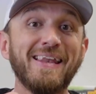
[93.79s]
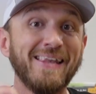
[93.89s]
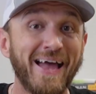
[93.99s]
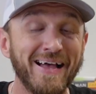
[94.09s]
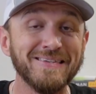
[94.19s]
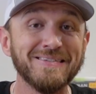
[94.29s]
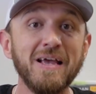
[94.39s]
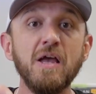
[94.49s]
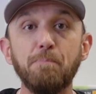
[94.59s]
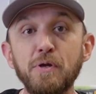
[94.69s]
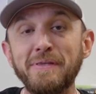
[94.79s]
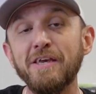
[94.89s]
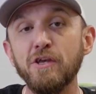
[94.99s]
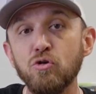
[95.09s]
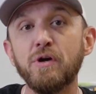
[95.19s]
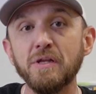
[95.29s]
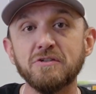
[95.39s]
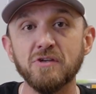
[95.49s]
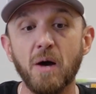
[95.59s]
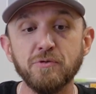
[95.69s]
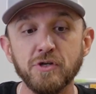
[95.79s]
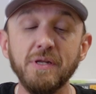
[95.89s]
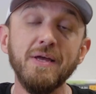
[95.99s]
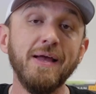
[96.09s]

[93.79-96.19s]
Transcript: less BTU consumption